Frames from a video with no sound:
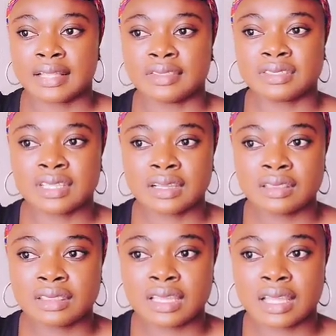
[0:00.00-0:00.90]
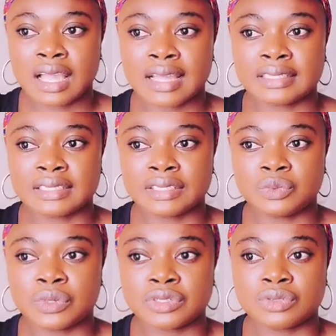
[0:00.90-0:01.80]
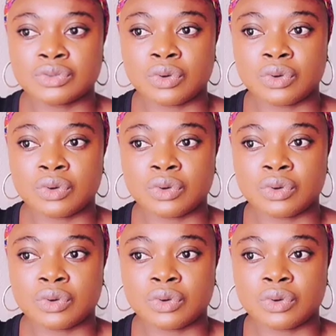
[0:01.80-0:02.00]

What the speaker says: And the second thing I did was